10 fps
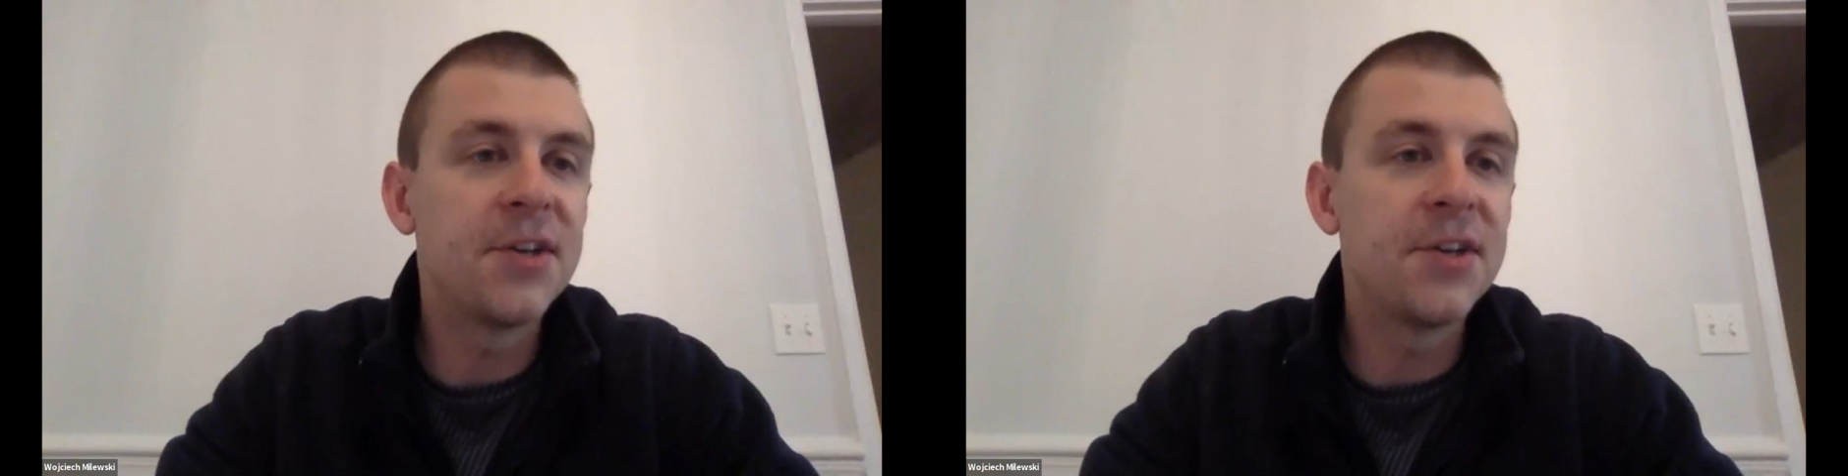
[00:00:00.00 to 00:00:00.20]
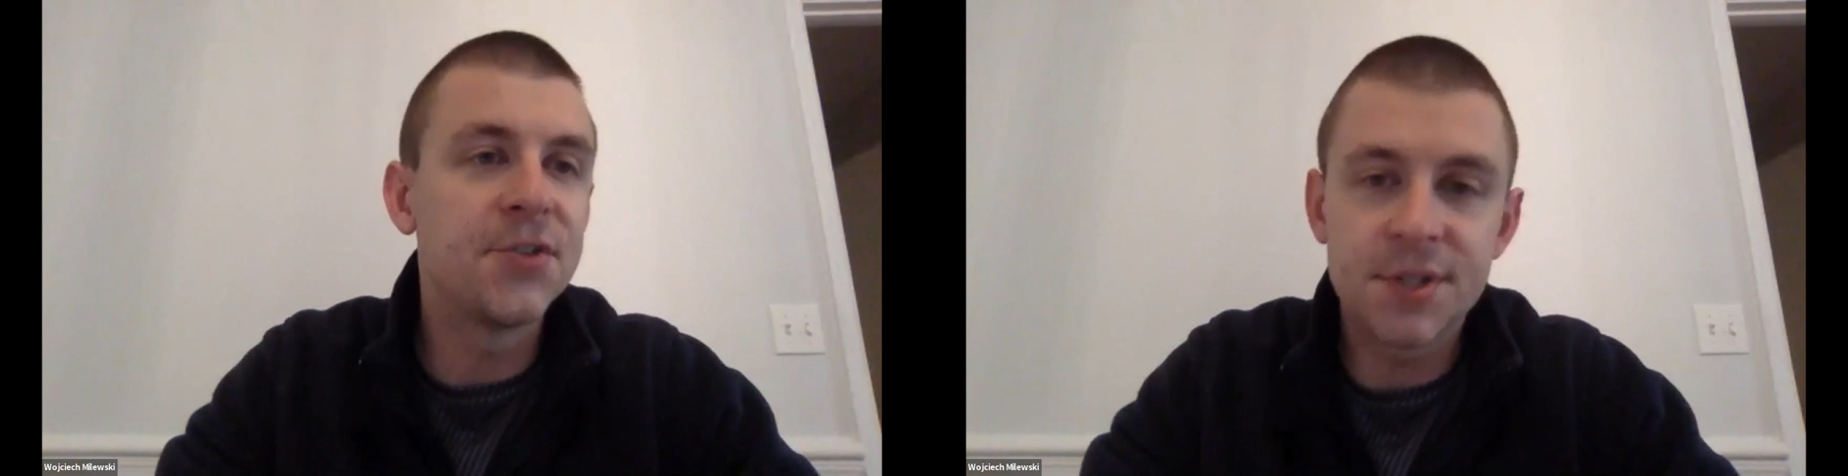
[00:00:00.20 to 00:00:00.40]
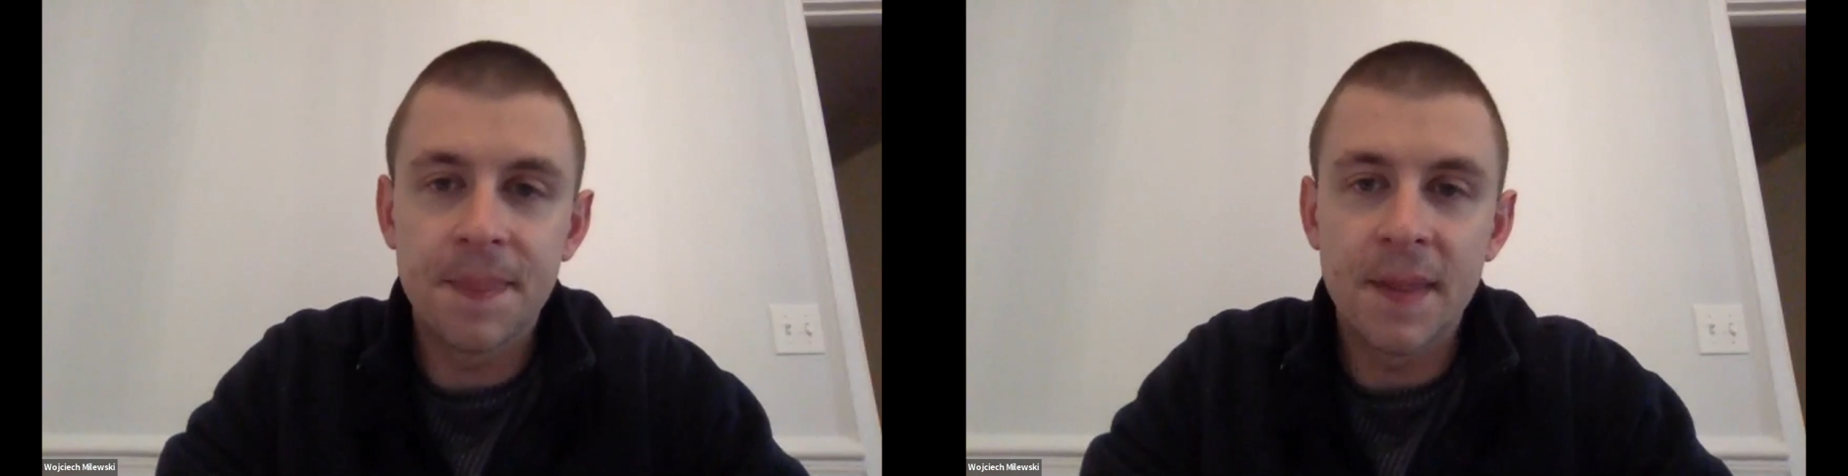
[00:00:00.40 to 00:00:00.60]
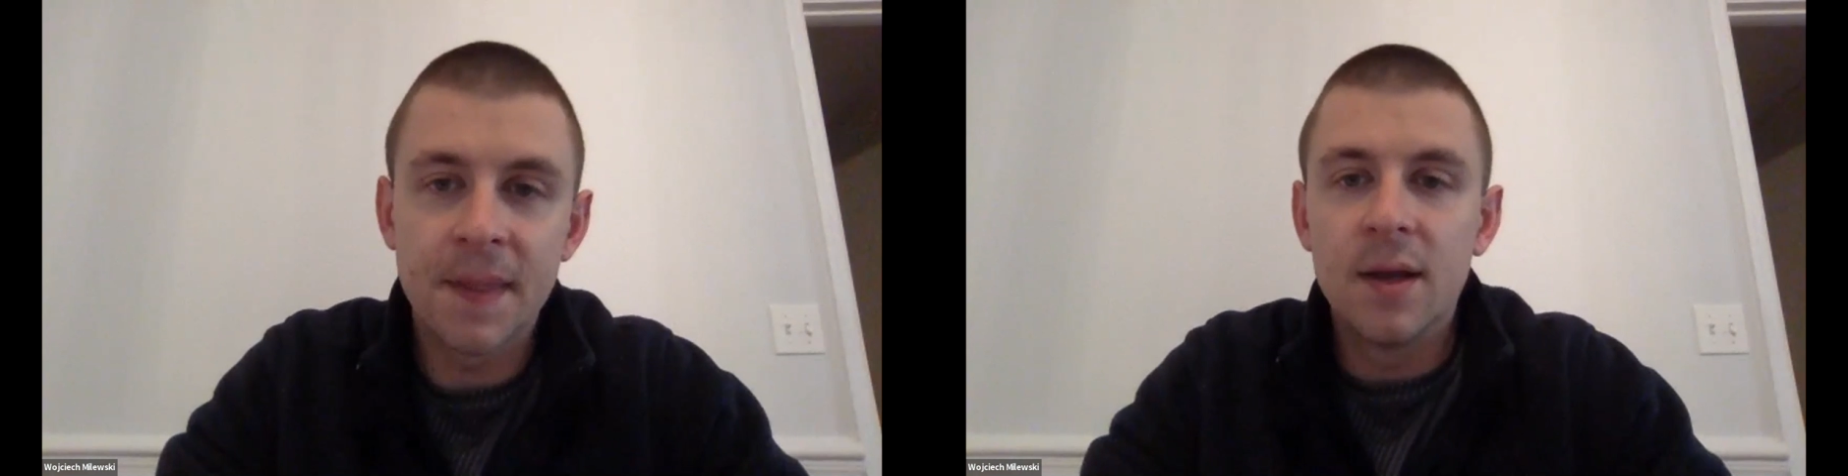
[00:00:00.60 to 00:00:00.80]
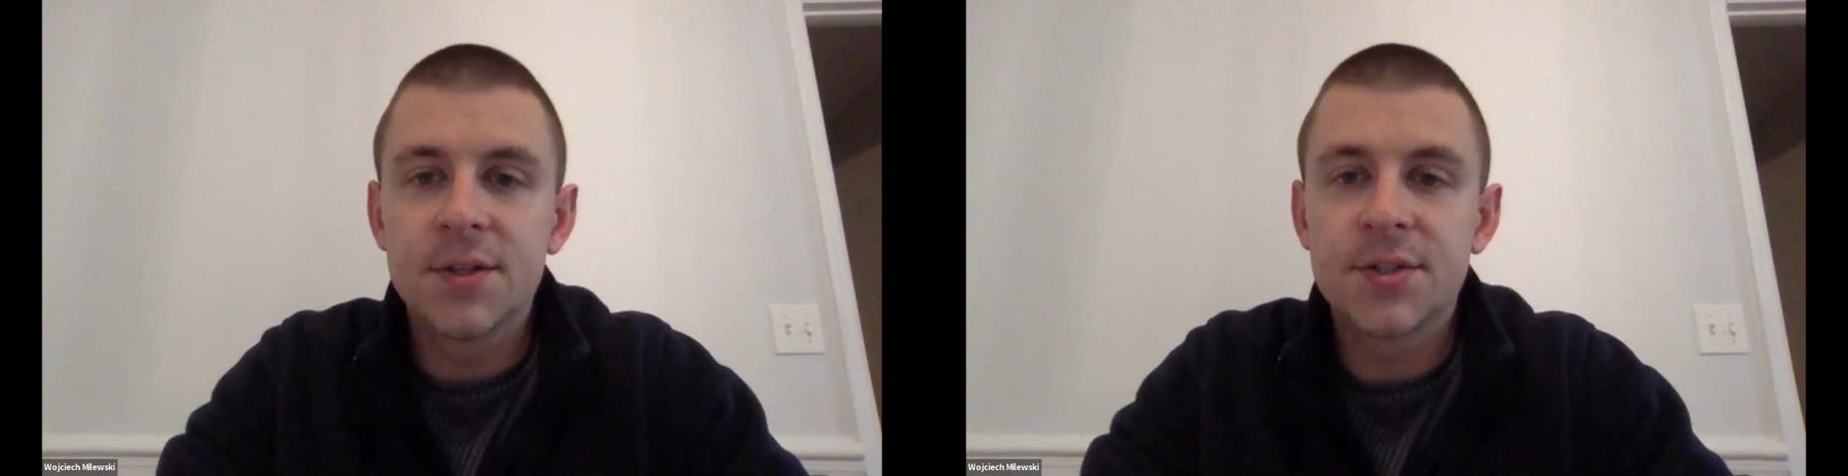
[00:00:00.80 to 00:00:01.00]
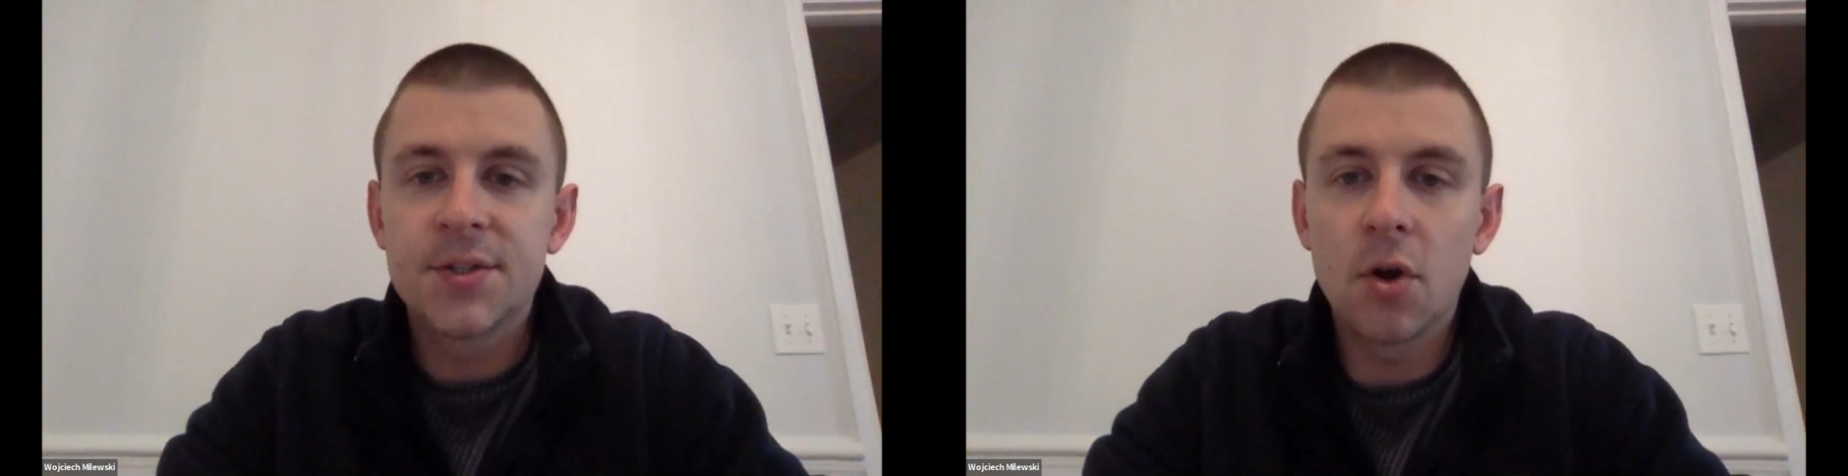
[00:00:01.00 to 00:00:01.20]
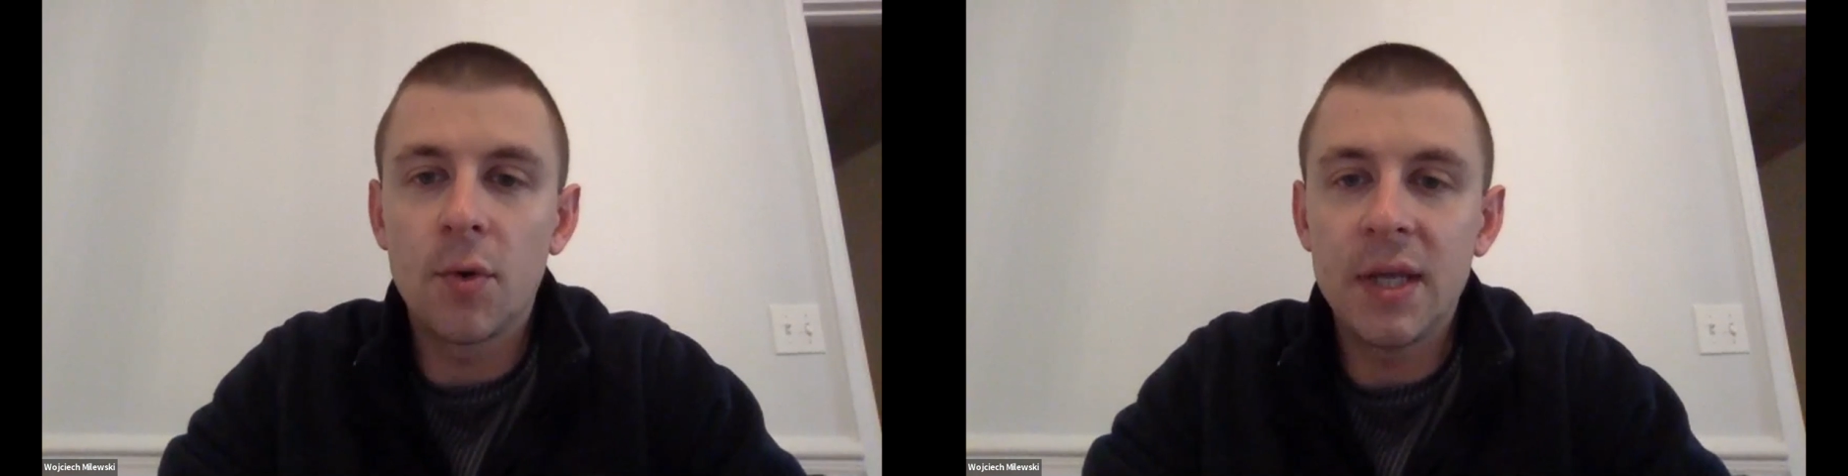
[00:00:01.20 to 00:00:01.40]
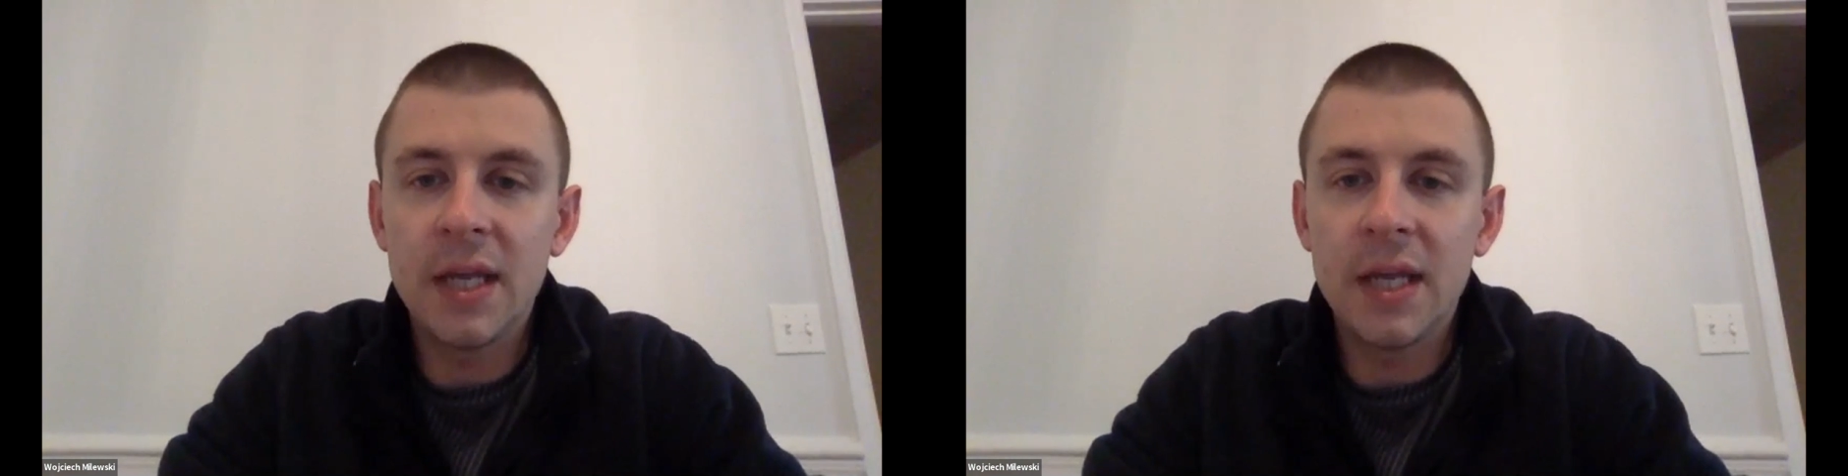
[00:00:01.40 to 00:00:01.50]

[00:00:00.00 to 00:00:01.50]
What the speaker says: fundamentals.